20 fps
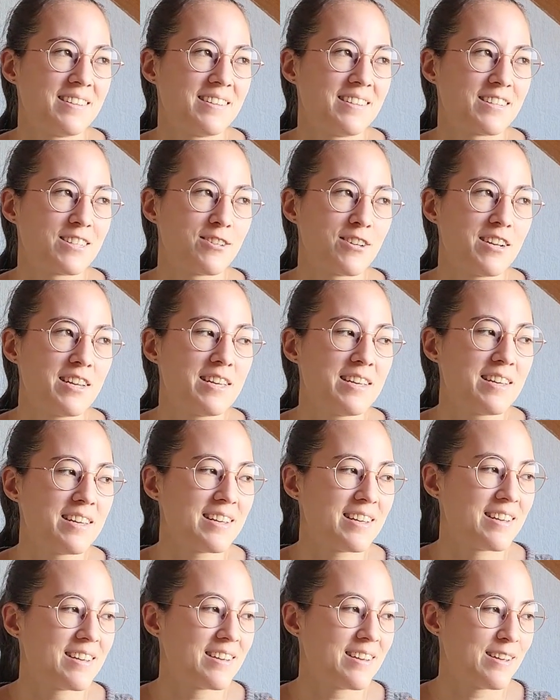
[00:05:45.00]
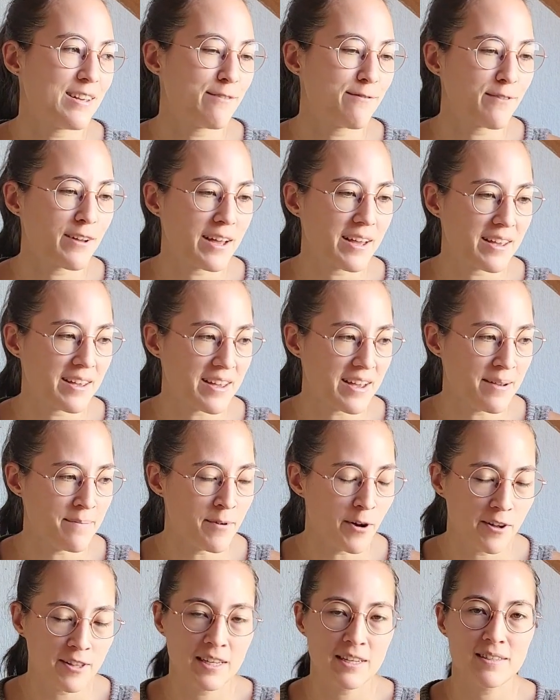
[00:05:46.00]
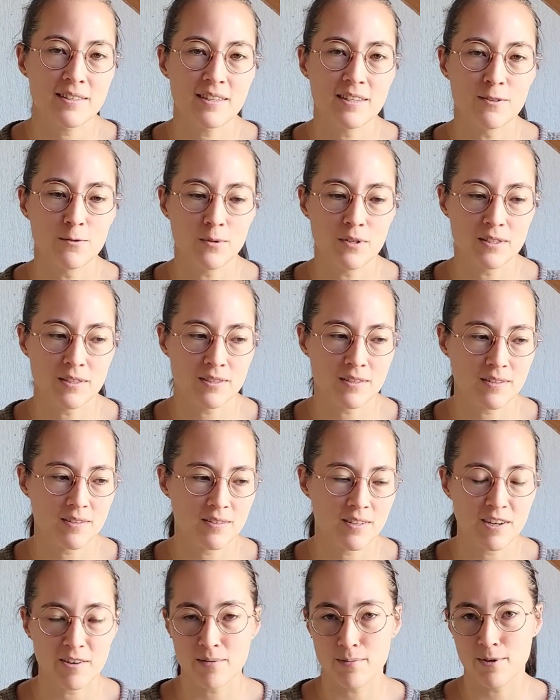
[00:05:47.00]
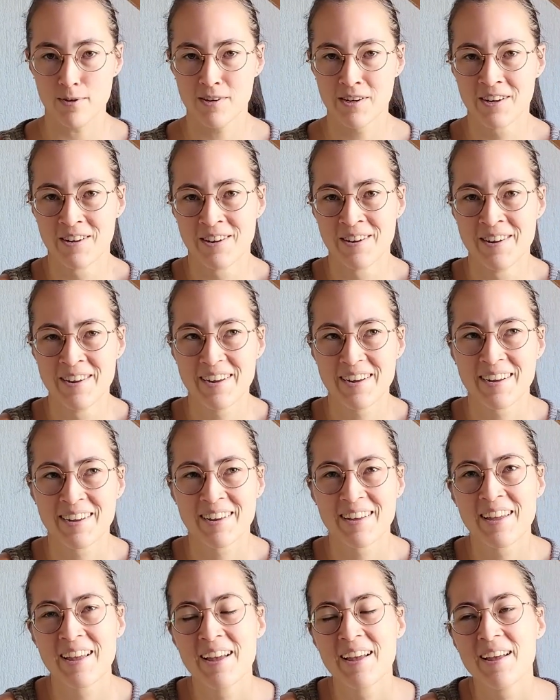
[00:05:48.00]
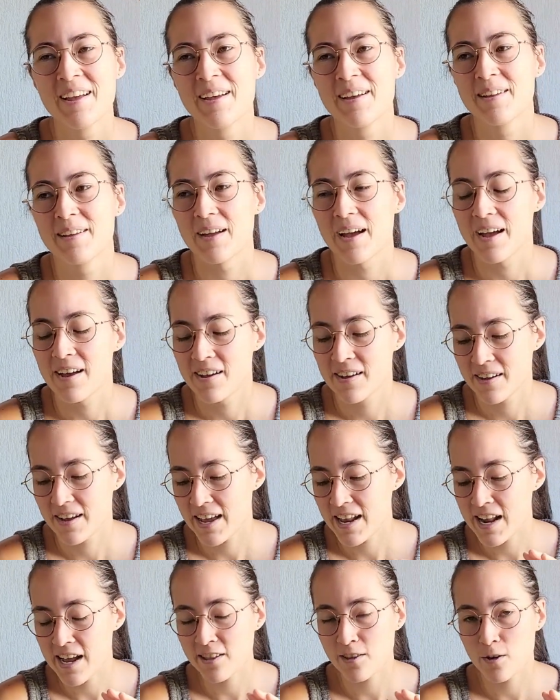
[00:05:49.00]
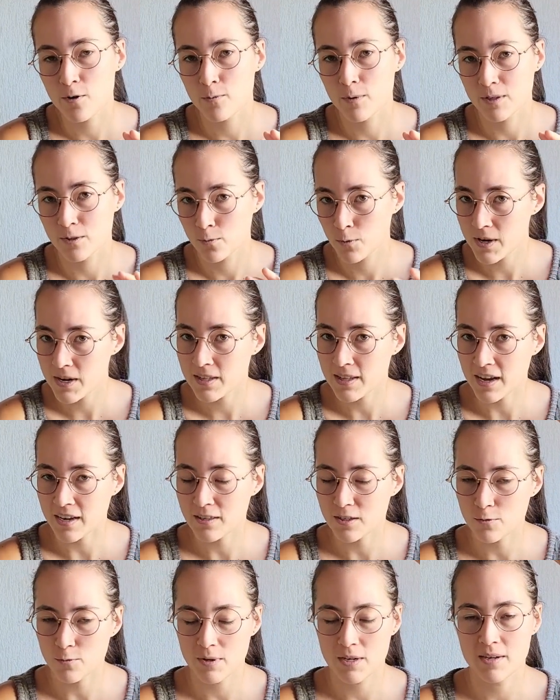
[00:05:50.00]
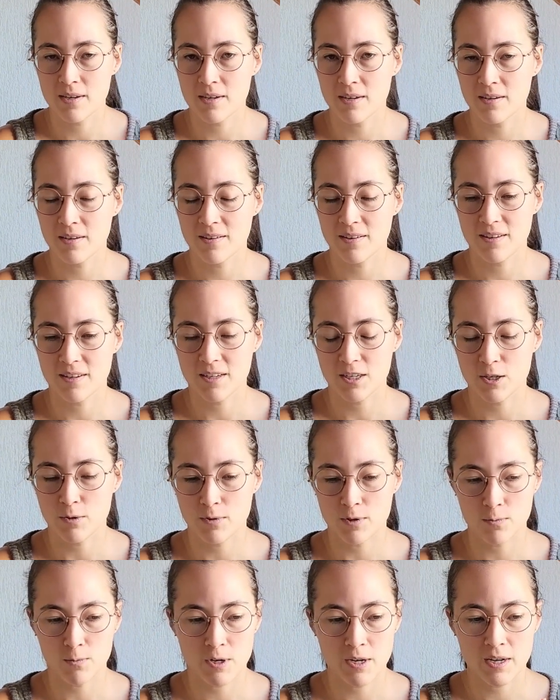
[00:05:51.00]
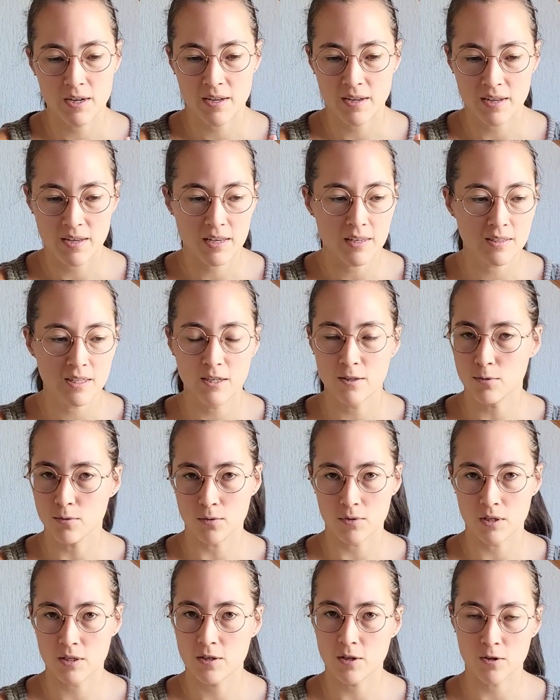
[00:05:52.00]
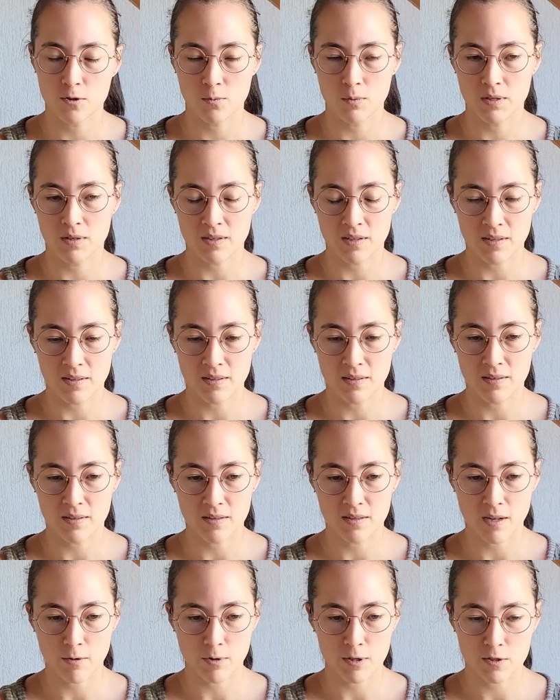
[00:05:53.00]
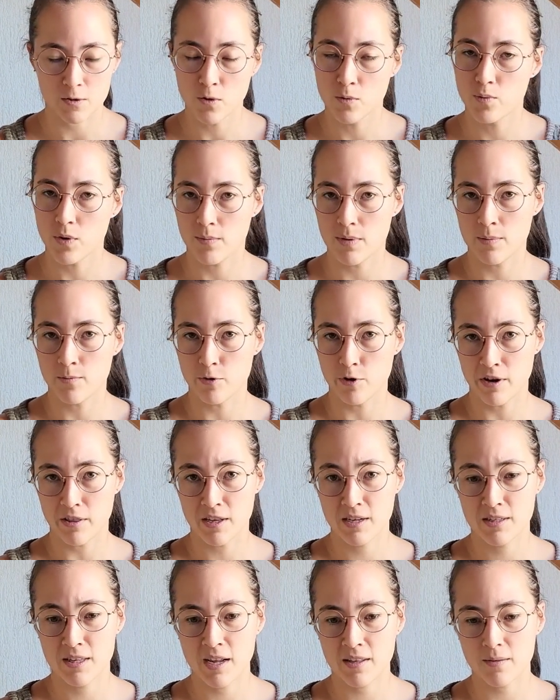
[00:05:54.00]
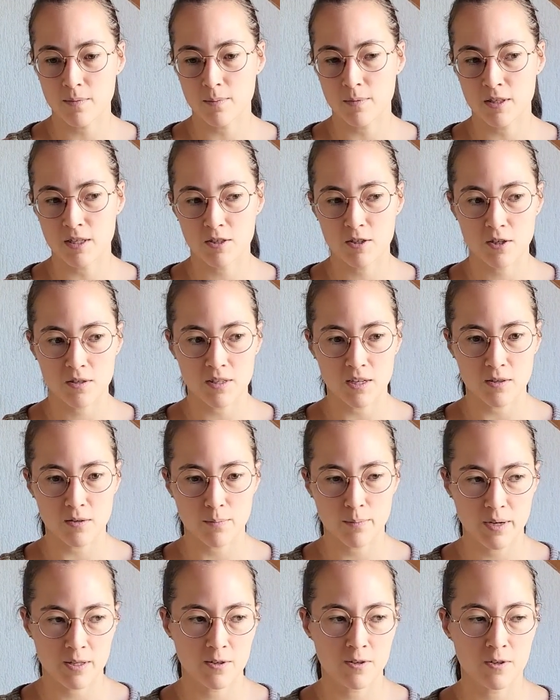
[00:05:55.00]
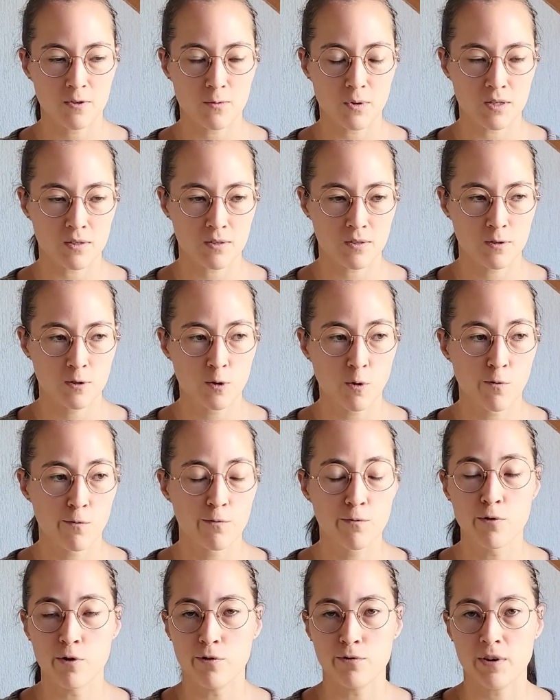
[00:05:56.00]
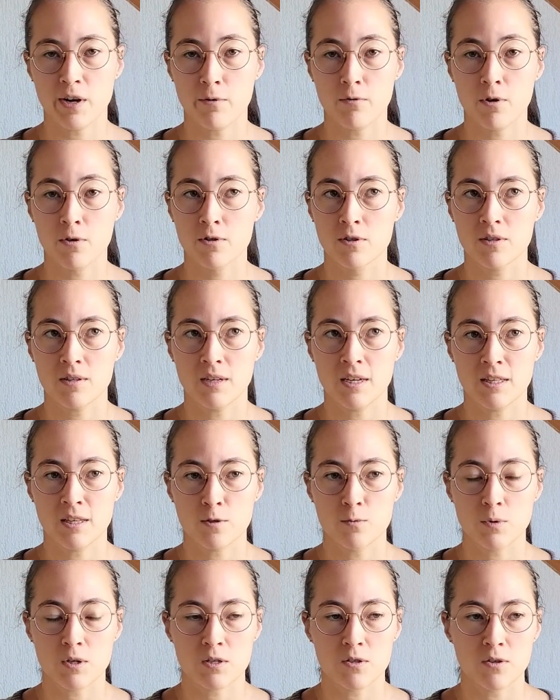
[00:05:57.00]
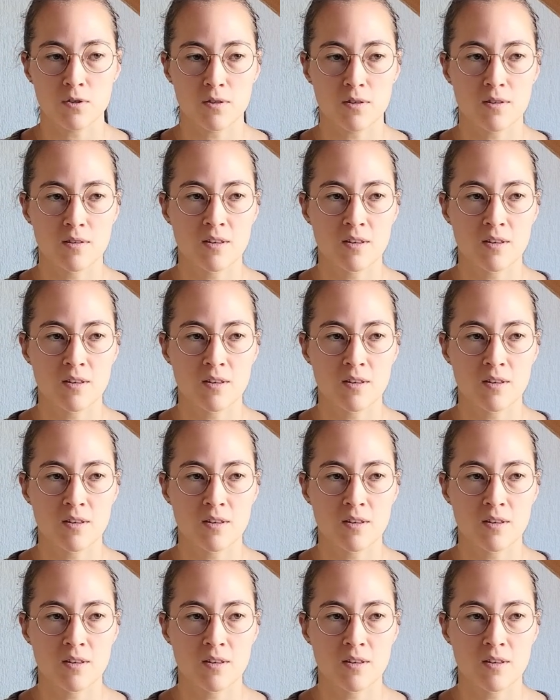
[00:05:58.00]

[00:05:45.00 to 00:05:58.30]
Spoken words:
Actually, if I am honest, it was terrible. Eleanor was really nice, she was really easy to discuss with, and there was no problem regarding that, but it's just that the pattern was so full of errors, and it was not